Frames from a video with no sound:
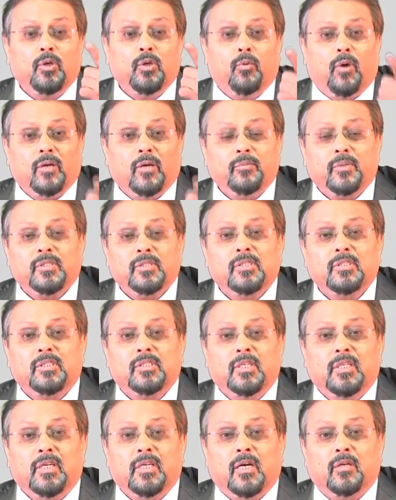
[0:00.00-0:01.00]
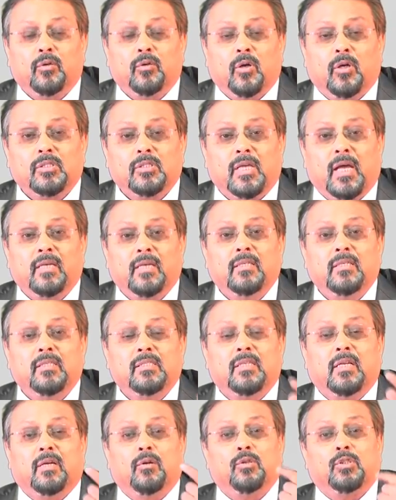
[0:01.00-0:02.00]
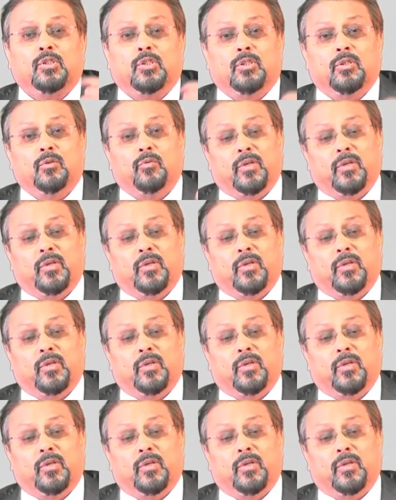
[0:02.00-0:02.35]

one person sitting across and he is negotiating